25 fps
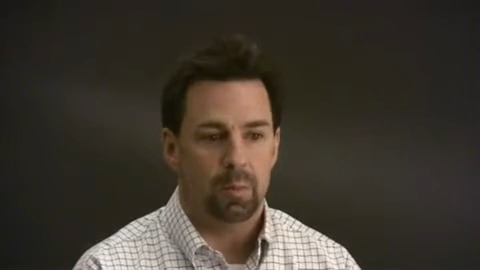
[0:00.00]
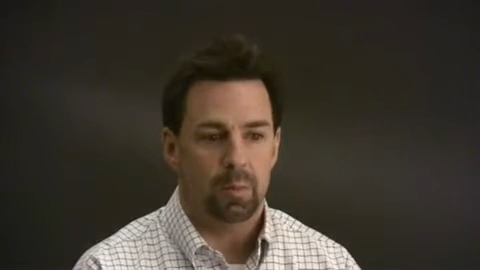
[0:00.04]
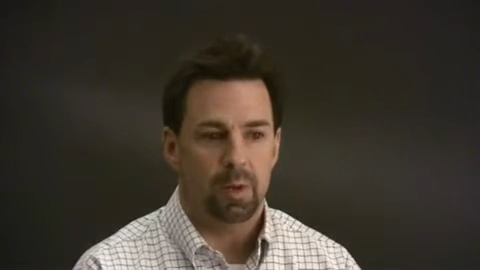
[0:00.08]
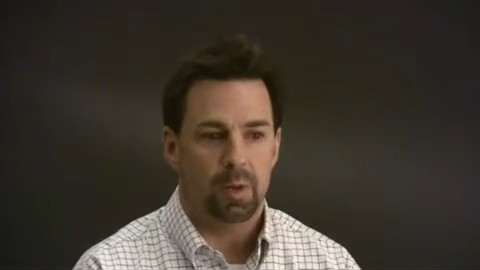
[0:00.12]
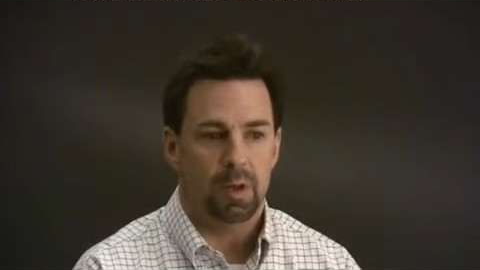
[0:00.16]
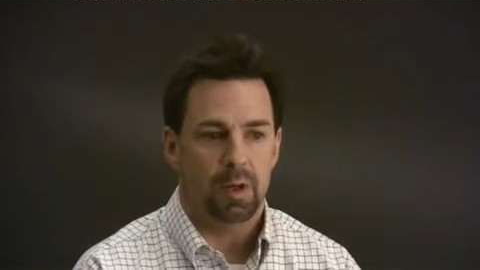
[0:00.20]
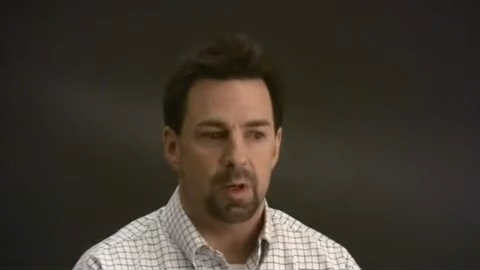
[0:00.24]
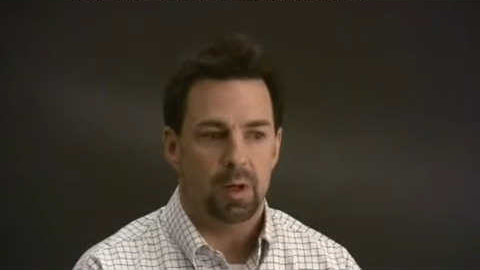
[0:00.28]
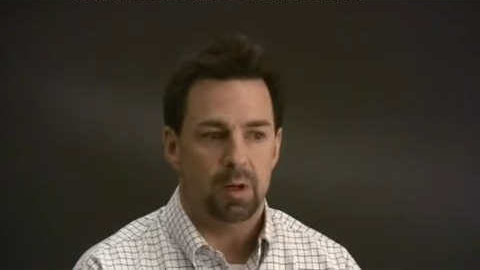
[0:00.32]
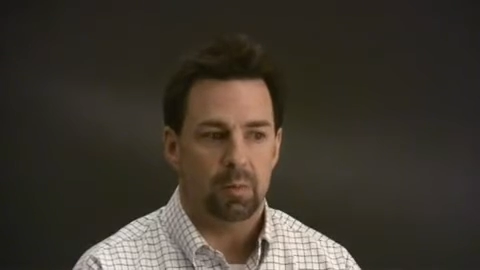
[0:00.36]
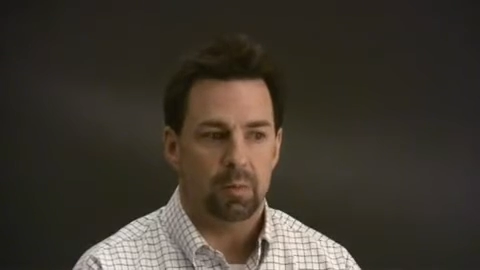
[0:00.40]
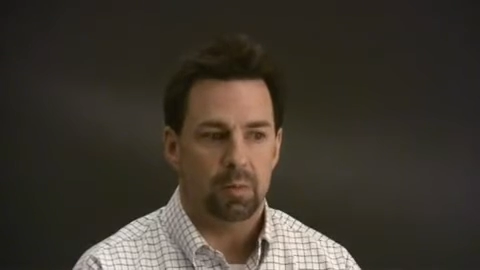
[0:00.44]

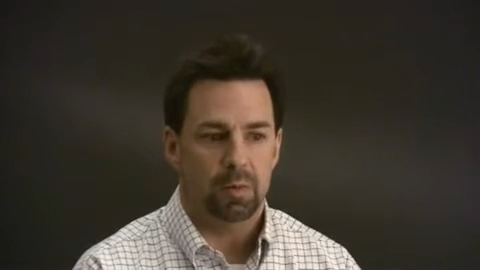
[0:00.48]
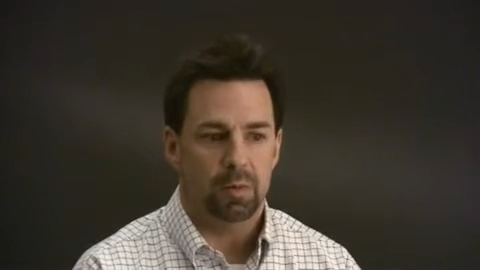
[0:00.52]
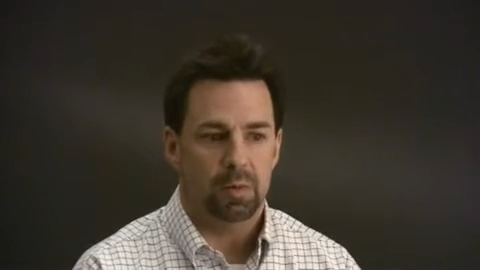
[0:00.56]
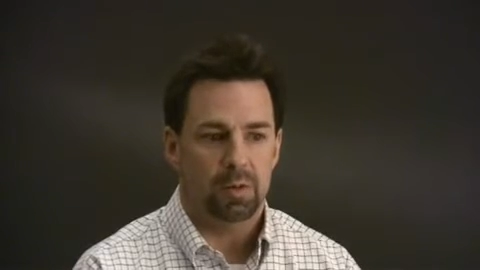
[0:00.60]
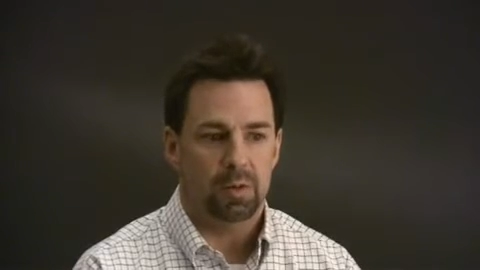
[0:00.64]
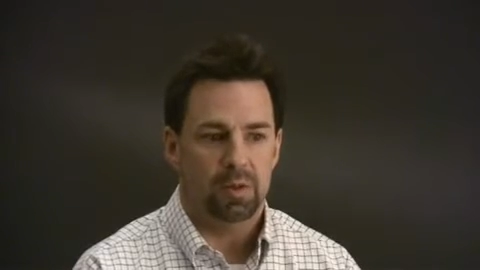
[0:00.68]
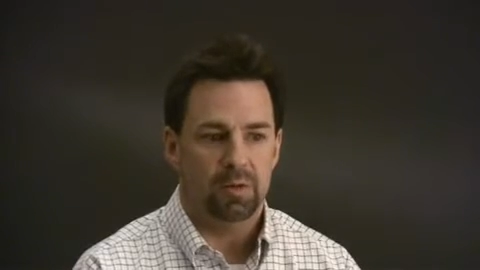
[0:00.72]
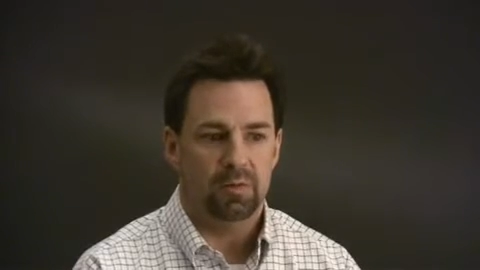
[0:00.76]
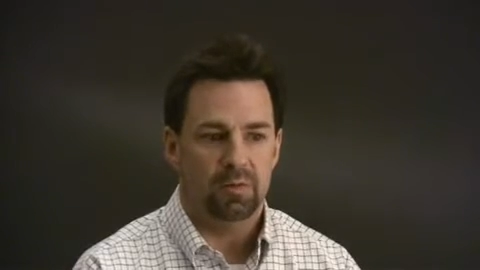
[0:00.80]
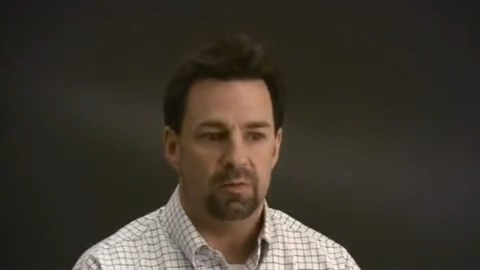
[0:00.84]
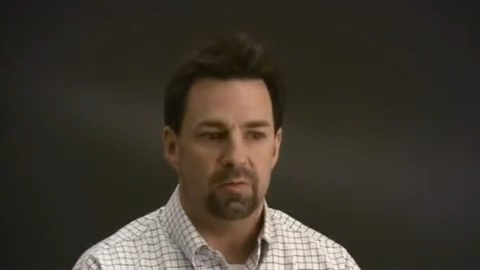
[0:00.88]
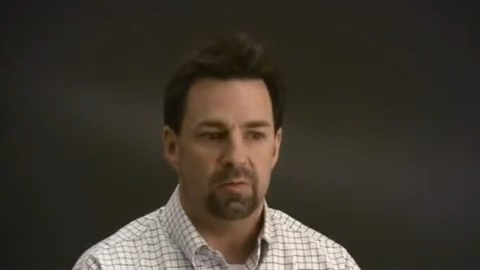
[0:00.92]
but I
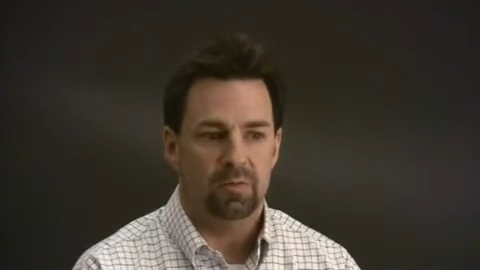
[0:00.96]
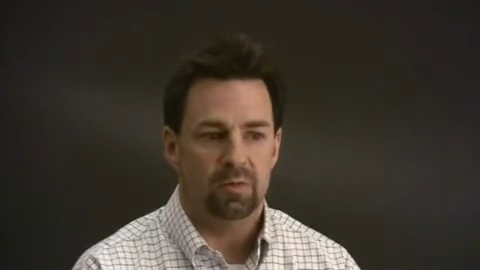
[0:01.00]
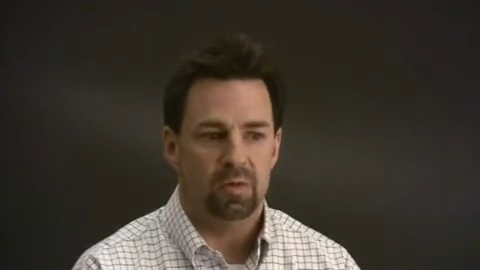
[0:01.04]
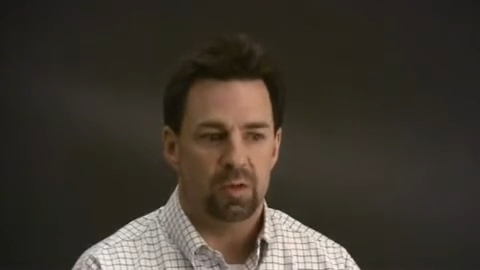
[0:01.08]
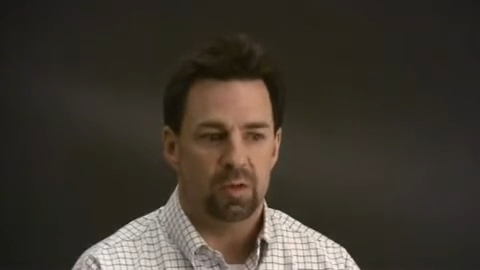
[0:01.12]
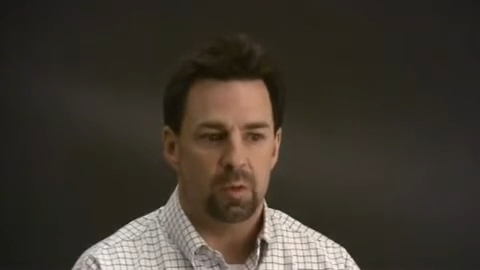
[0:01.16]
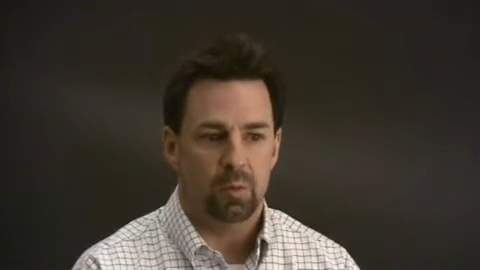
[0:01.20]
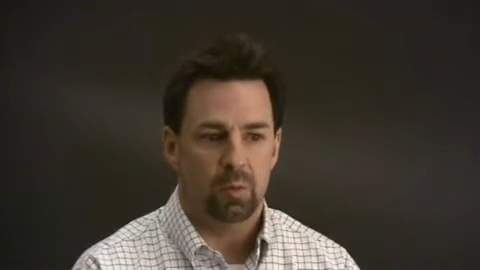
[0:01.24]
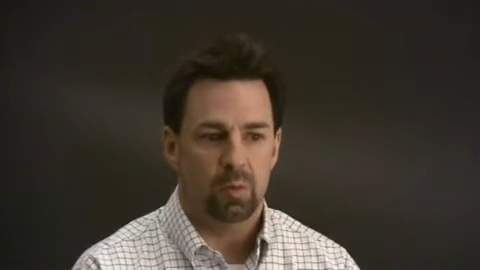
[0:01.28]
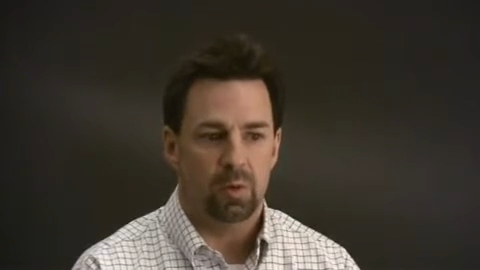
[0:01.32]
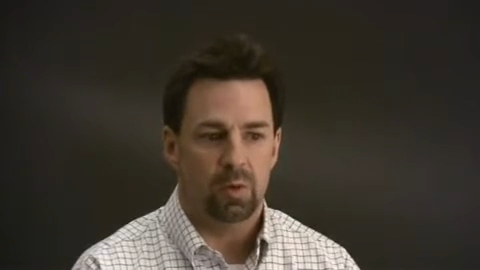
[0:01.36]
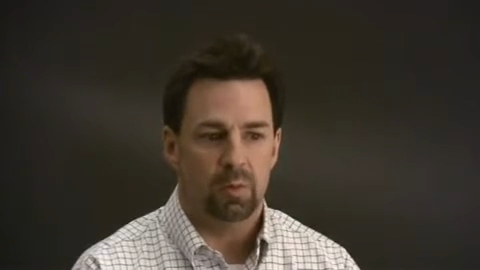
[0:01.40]
believe
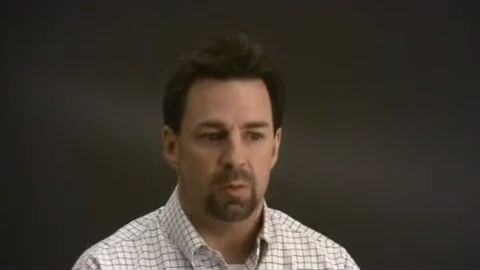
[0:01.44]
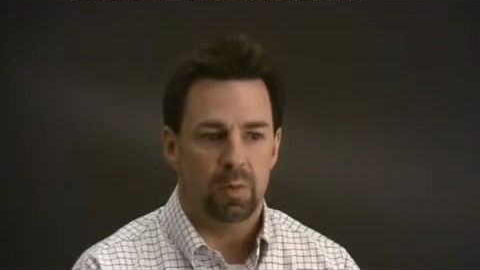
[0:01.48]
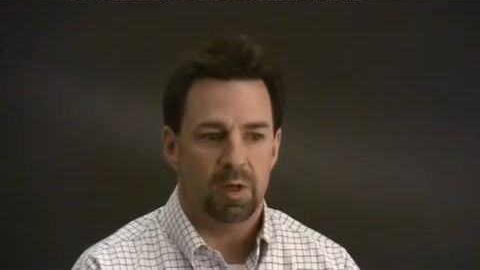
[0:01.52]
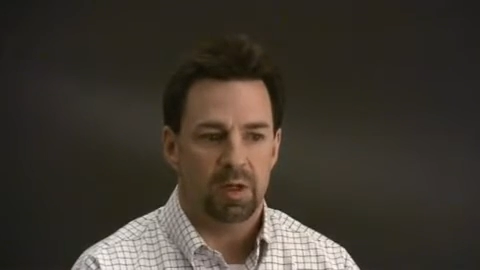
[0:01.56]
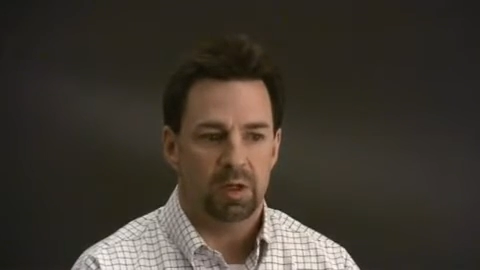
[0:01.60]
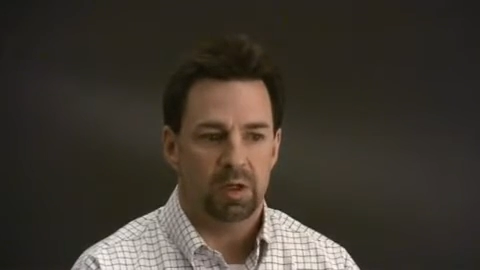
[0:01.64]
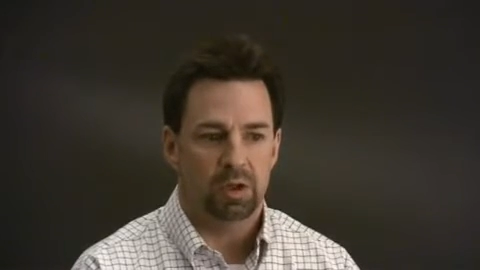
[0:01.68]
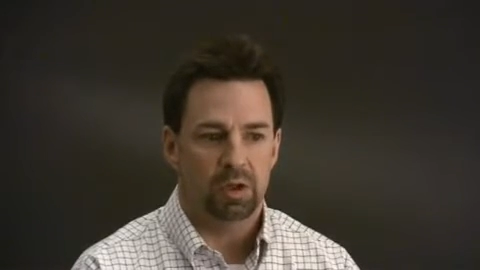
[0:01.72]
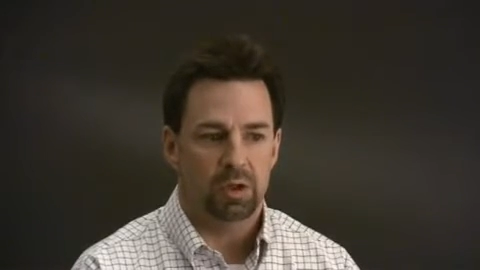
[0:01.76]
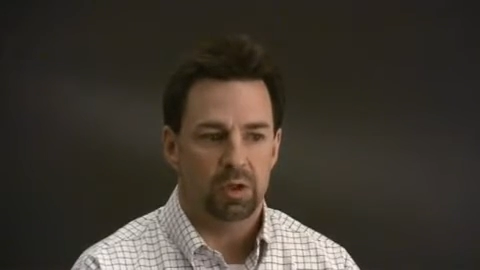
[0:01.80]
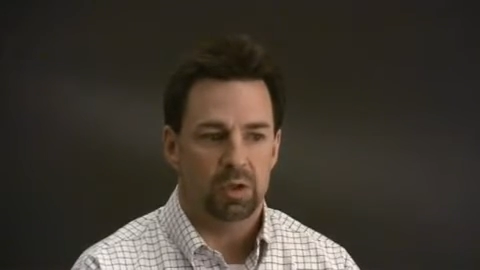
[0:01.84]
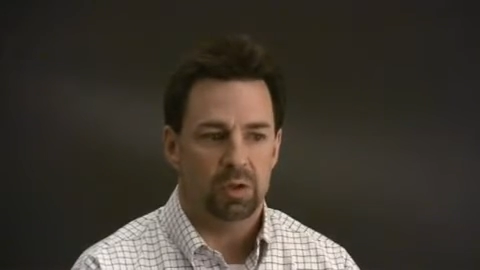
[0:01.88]
someone
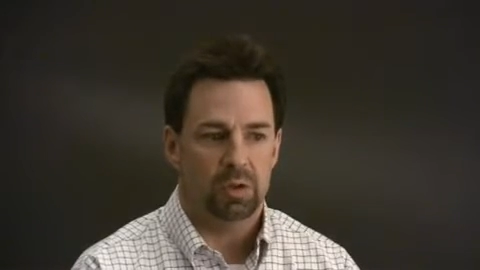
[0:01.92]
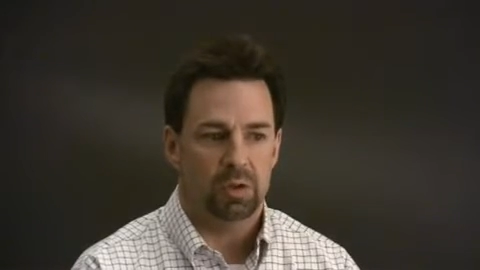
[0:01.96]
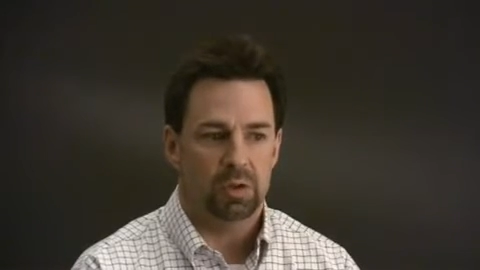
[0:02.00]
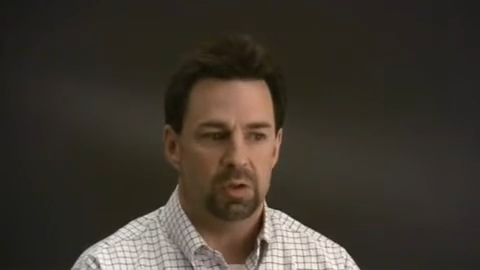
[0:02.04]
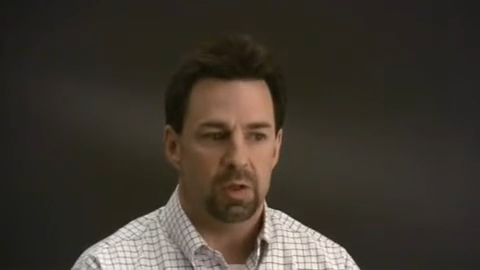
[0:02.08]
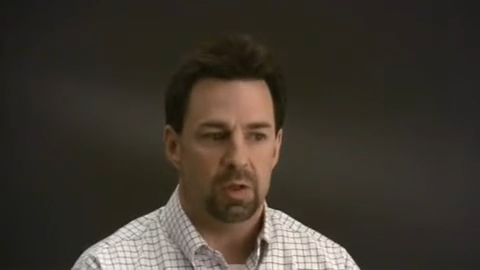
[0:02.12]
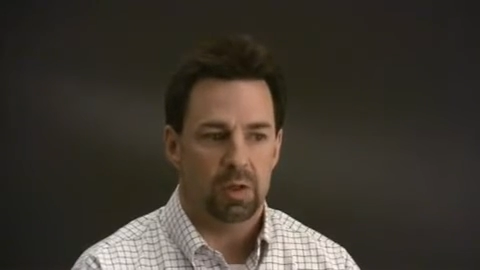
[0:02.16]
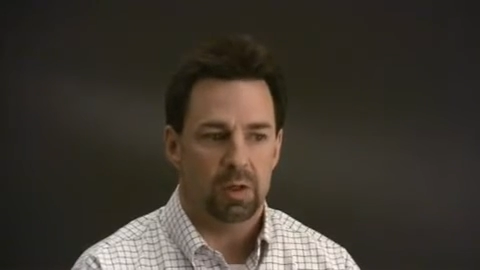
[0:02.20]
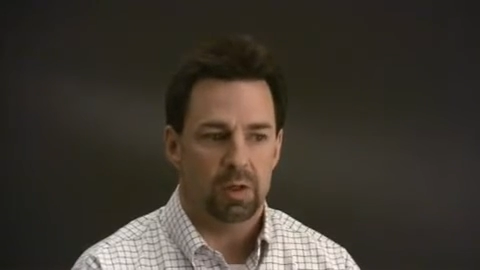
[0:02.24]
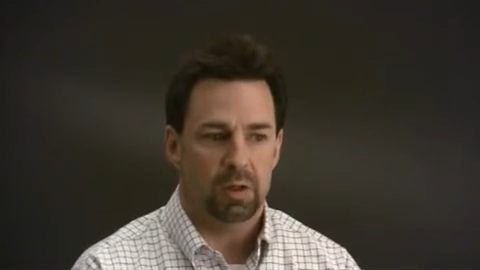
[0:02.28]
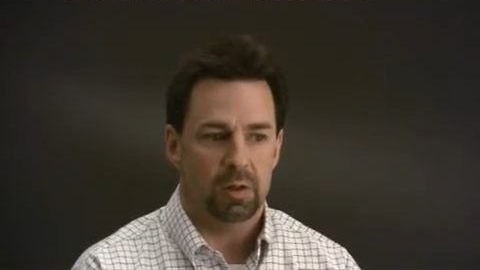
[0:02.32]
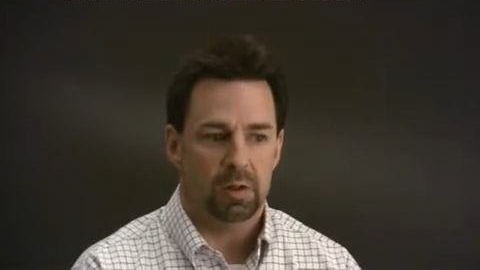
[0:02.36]

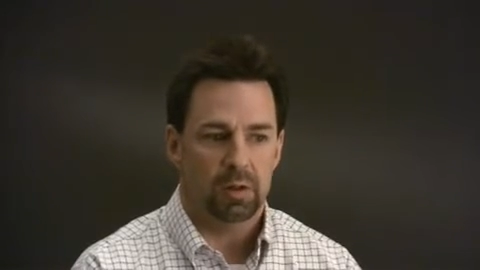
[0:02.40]
mentioned